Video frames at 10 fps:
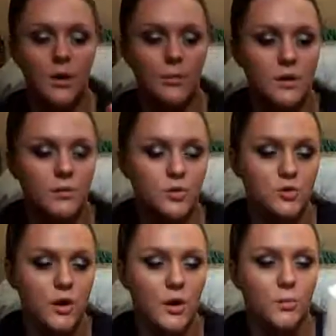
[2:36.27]
I mean, I'm
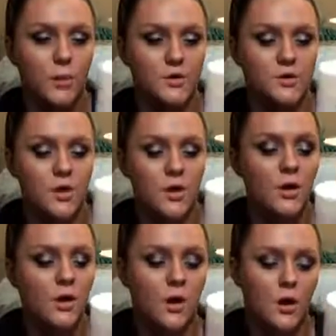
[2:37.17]
not sure how much
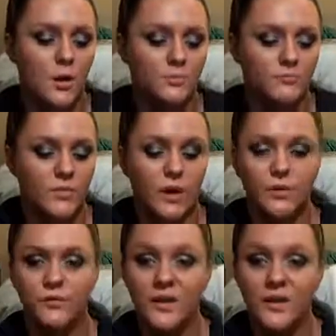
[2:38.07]
kind